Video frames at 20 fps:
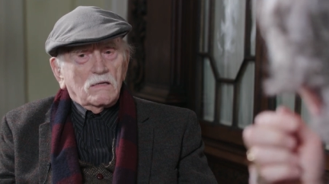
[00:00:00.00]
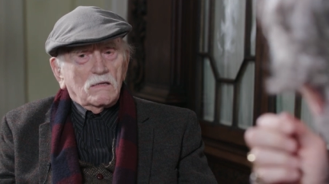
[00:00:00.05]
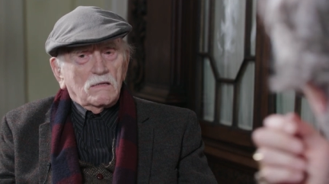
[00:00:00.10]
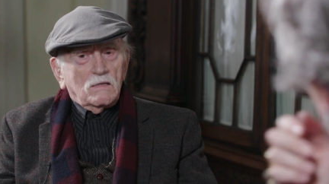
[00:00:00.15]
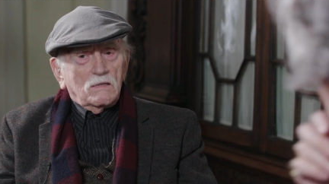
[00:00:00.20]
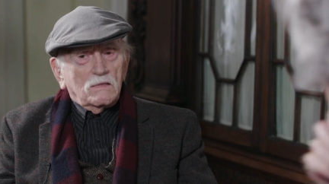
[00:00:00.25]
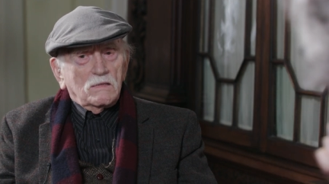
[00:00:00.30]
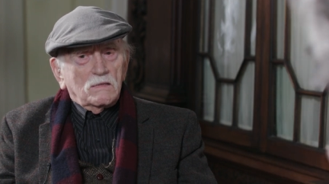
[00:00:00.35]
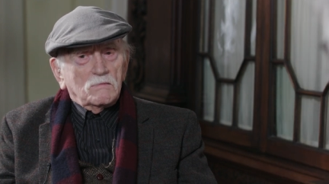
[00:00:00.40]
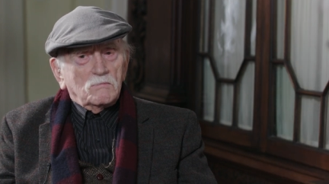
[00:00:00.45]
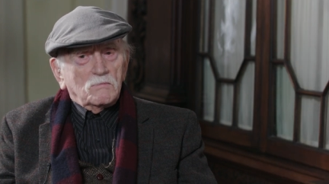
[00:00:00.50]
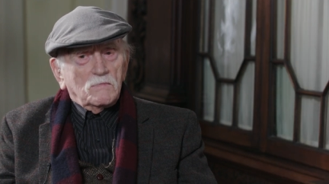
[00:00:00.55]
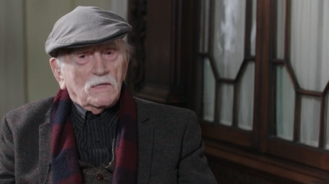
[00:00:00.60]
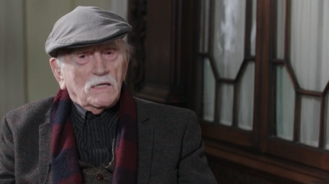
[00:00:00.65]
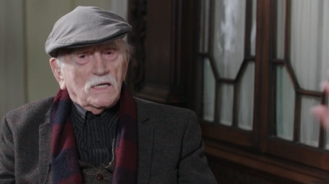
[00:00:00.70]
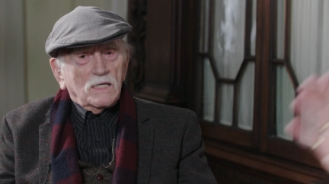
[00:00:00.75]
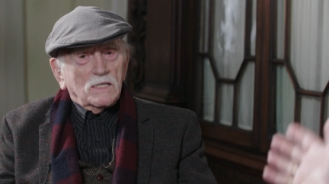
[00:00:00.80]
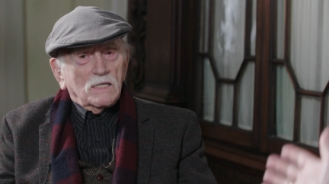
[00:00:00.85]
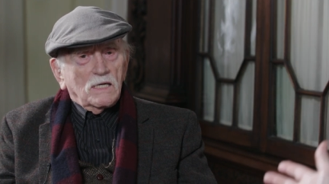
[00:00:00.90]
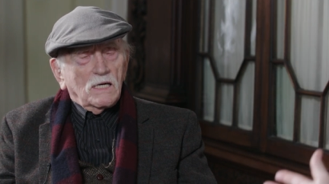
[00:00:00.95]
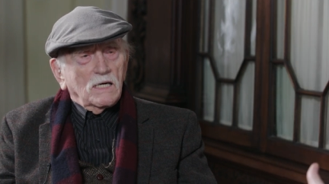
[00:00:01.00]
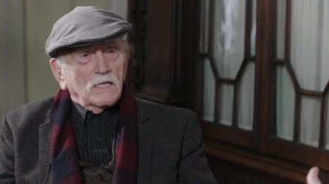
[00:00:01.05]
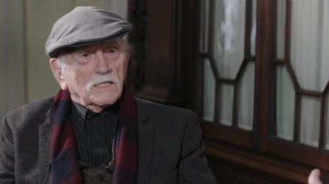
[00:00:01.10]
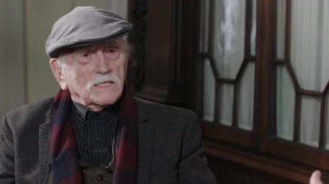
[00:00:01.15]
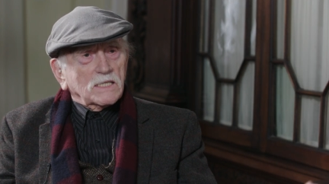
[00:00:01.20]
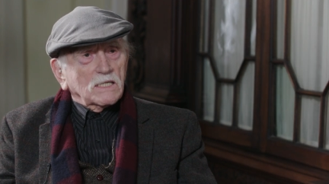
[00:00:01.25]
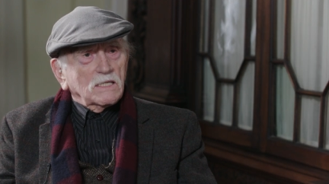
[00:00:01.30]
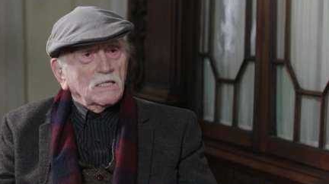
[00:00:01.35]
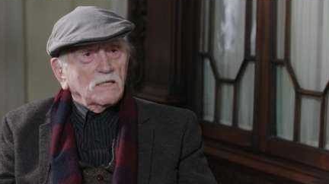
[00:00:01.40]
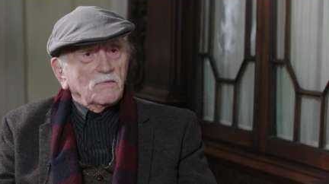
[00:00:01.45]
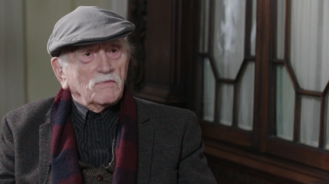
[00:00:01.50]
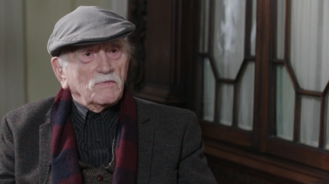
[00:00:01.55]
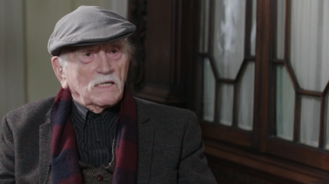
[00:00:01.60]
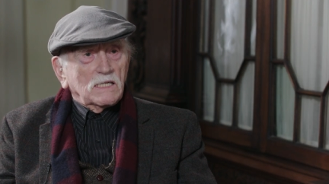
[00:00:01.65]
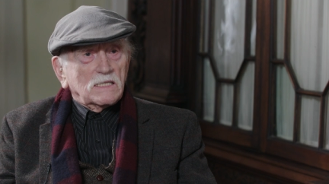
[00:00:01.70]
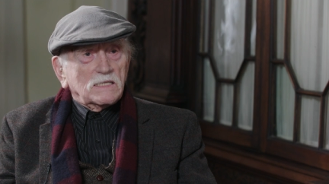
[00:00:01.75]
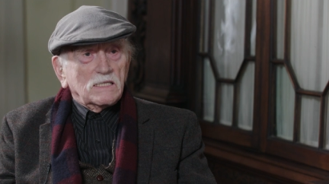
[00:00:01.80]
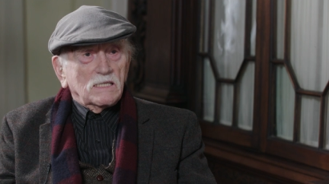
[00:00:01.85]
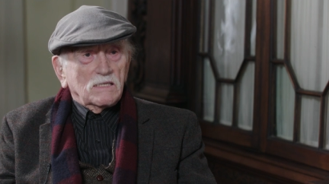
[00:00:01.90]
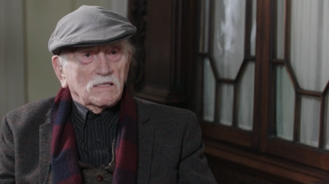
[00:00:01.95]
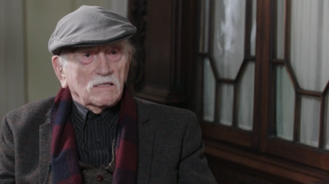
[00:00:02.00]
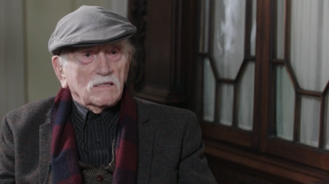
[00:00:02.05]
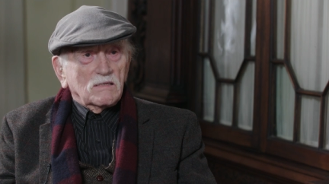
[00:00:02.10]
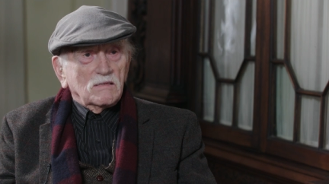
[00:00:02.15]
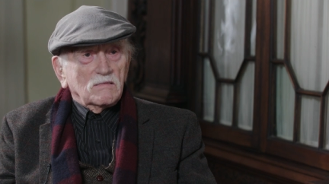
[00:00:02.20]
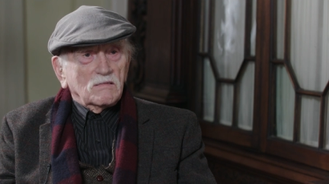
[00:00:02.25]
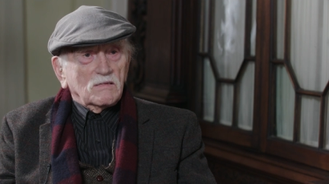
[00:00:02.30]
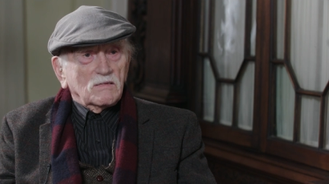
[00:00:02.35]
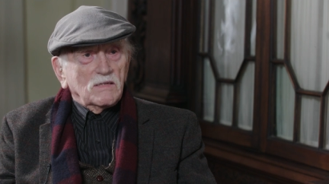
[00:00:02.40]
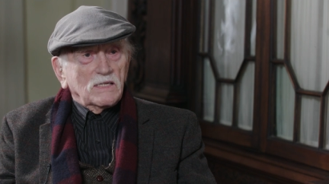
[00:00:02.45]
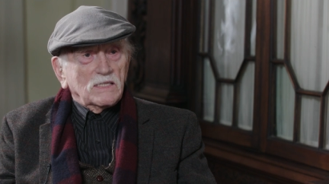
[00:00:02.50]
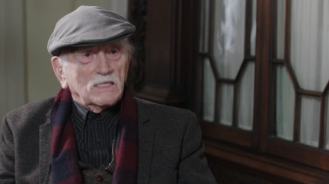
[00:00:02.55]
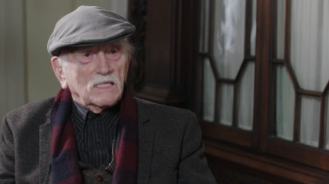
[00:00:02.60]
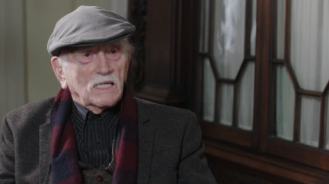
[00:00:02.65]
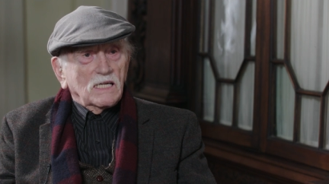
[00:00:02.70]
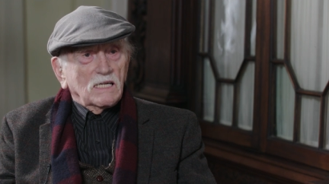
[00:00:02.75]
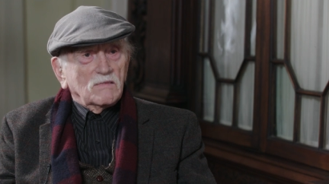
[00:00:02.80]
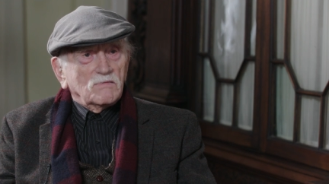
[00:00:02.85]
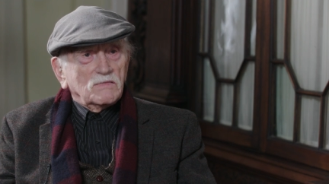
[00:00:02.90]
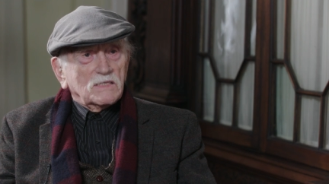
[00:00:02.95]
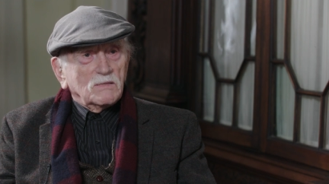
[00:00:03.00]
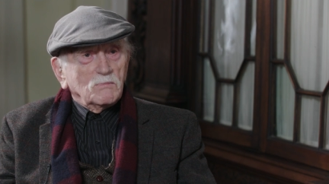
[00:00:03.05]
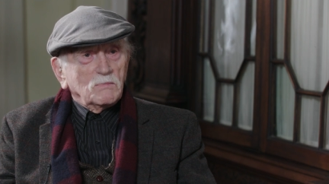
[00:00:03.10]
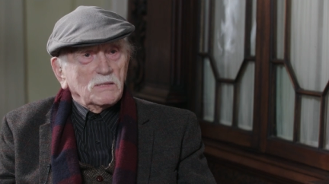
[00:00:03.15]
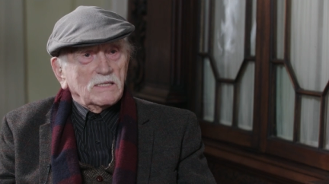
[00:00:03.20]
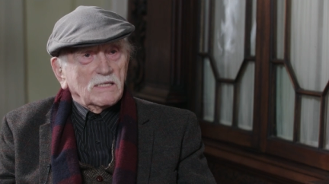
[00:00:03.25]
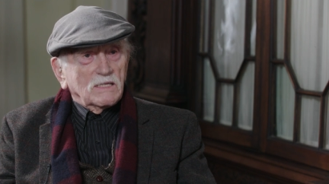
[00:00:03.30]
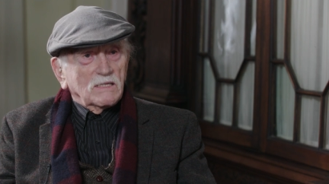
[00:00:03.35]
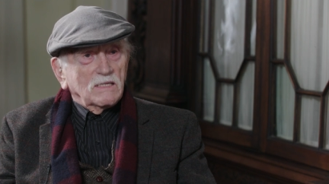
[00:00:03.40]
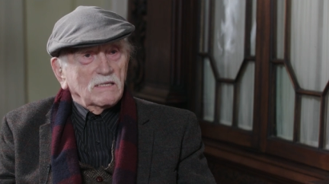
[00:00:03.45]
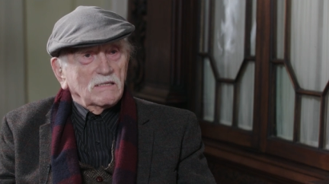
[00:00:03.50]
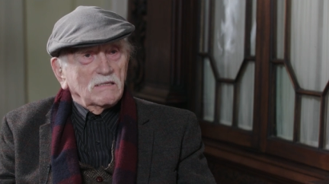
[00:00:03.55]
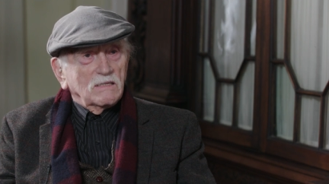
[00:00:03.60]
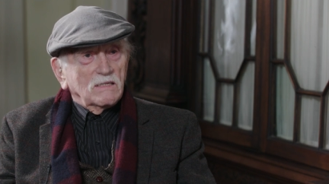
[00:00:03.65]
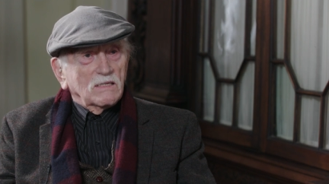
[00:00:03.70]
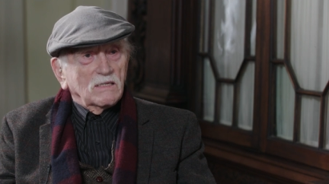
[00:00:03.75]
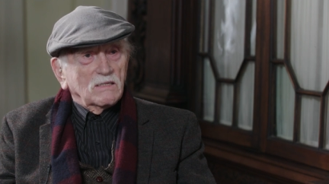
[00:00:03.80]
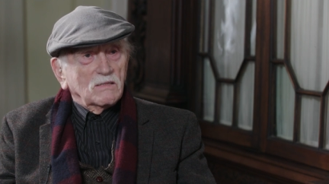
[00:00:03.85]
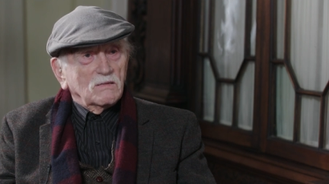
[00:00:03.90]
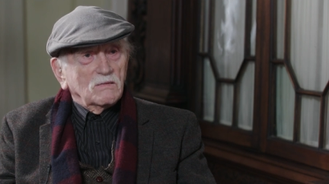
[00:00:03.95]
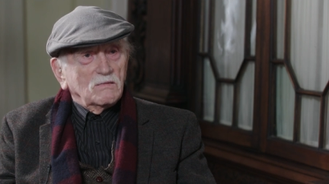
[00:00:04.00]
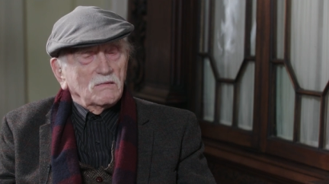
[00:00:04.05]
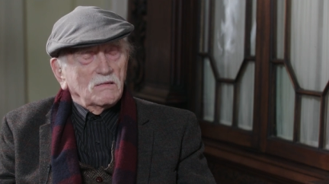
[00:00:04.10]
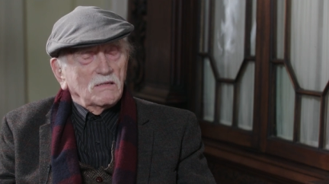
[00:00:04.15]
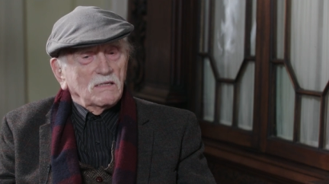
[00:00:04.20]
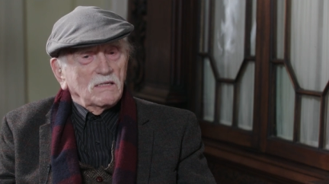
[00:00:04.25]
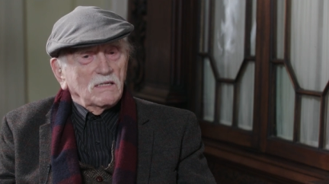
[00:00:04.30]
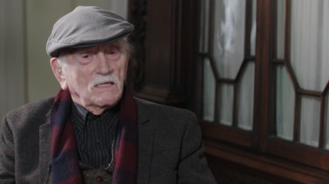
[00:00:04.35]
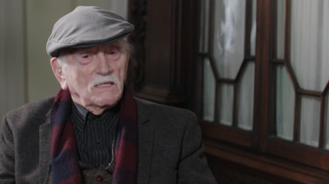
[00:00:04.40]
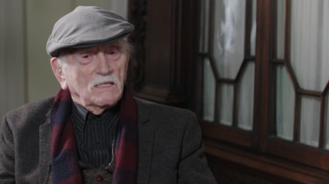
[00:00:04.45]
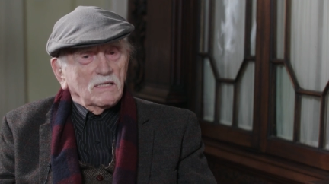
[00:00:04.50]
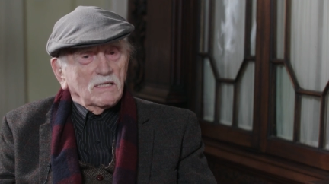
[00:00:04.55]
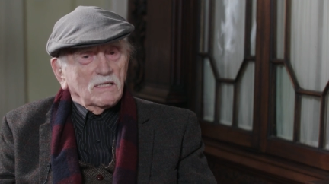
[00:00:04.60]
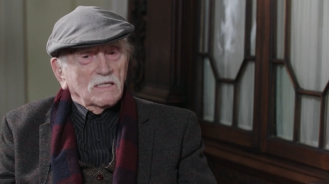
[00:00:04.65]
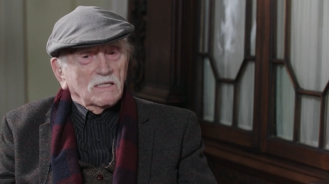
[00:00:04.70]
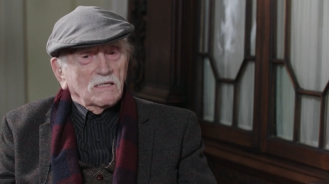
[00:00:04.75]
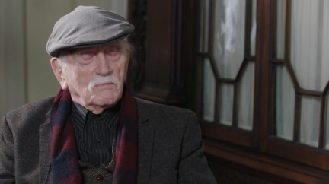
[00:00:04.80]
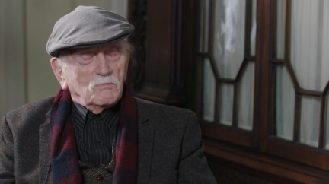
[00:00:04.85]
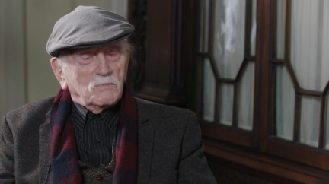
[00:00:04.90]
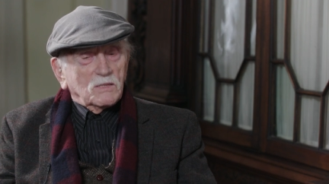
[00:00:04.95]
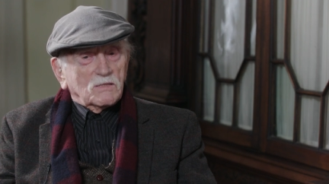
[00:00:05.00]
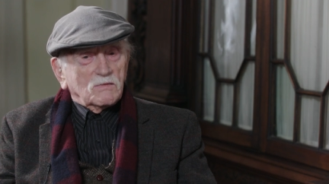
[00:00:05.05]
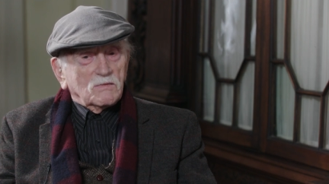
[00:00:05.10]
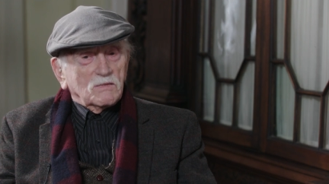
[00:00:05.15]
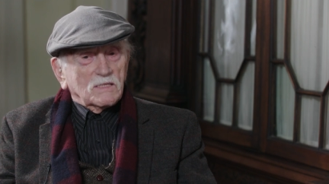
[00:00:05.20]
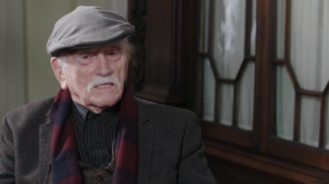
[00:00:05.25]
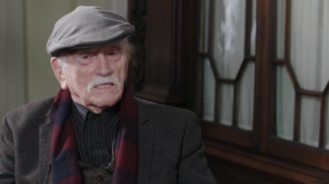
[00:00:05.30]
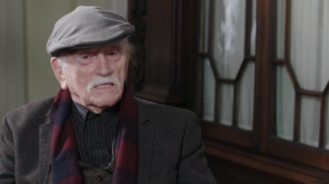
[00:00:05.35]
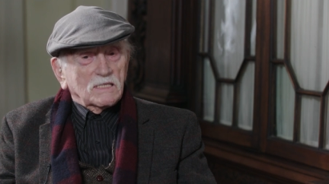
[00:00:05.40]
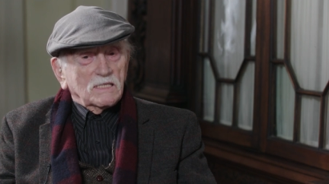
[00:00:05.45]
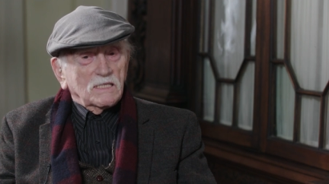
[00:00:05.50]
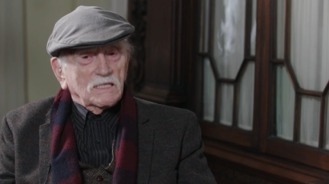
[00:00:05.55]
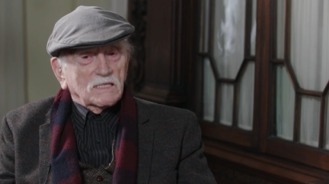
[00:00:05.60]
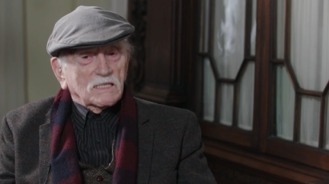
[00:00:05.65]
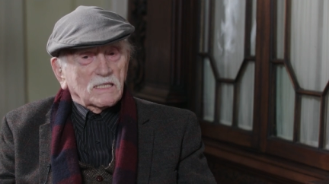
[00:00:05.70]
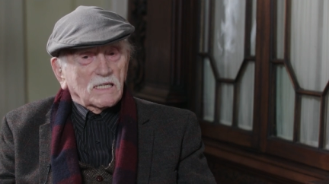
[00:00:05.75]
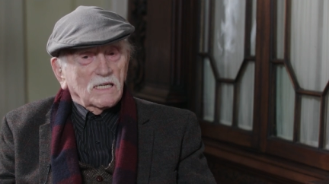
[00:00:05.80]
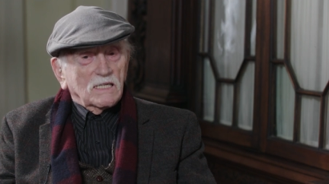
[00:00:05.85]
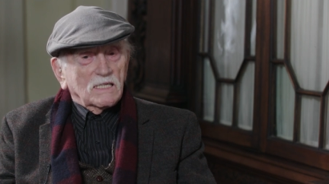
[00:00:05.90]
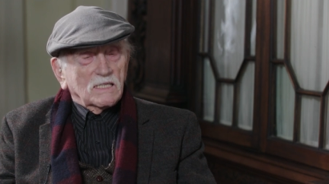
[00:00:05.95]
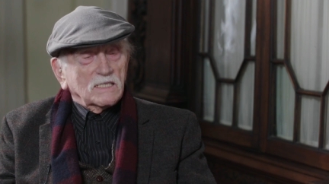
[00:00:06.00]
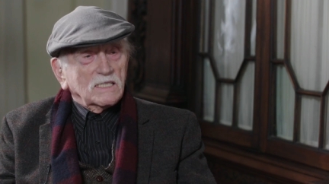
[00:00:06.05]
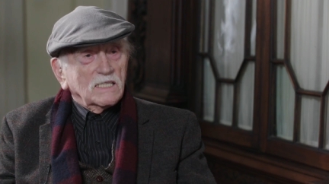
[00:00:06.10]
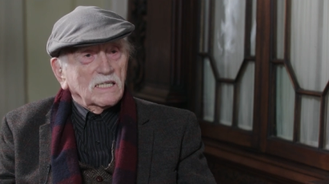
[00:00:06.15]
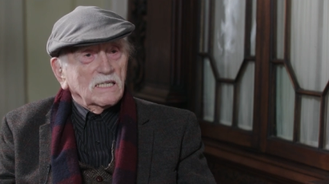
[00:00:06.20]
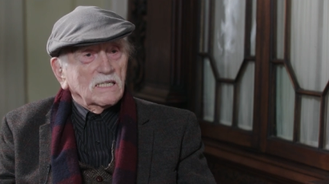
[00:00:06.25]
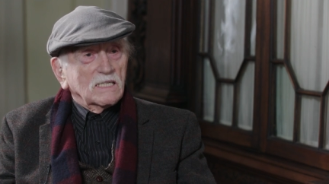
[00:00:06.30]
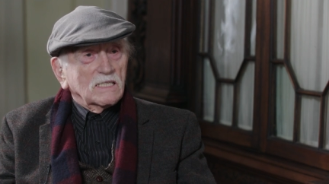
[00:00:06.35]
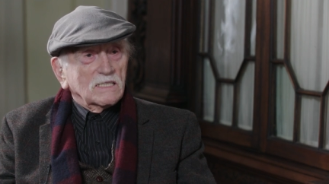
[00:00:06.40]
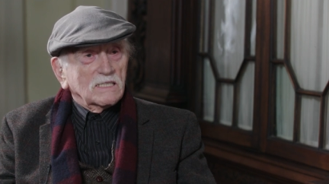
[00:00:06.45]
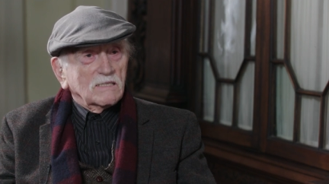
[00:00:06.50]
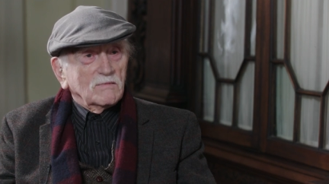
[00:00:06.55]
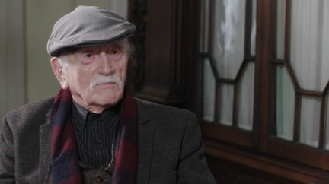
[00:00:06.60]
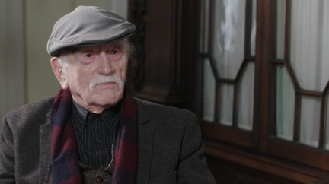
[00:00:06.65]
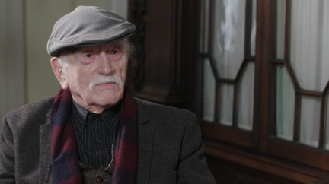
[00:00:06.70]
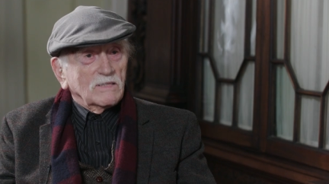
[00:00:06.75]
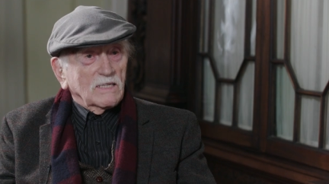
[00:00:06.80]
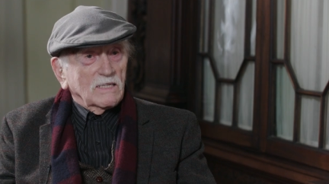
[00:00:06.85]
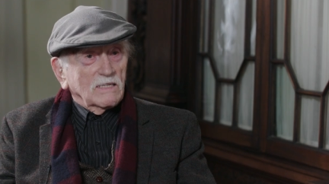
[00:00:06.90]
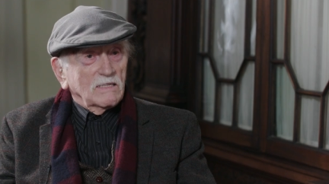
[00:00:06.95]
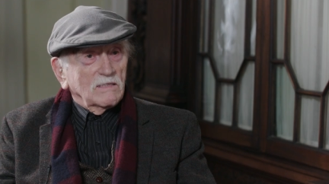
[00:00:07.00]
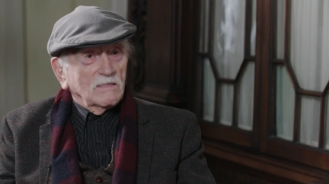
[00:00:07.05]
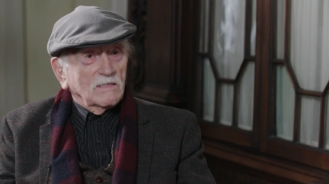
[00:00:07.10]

Um, An ally. I, I certainly felt a great deal of sympathy, you mm. know. Mm but it's, it's kind of tea and symphony,